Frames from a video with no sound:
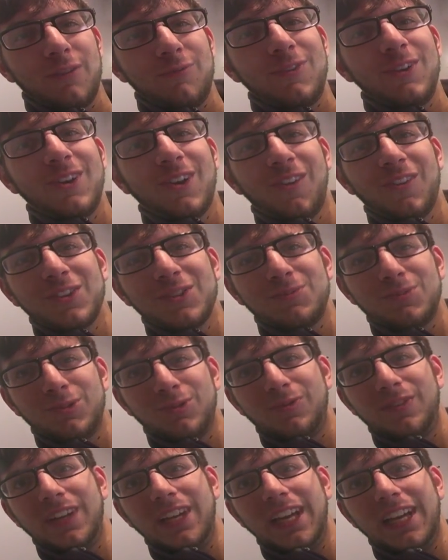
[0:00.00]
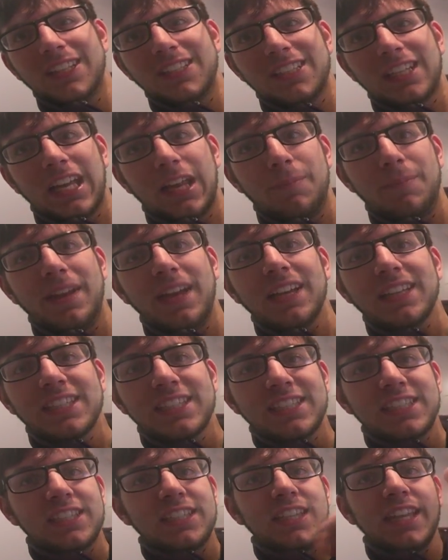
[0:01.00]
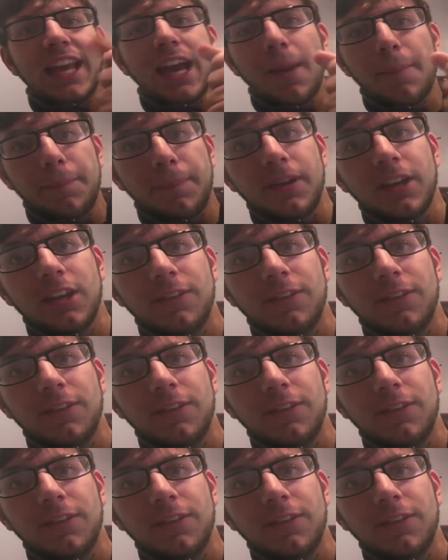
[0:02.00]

If you know this movie, it's going to be a snap.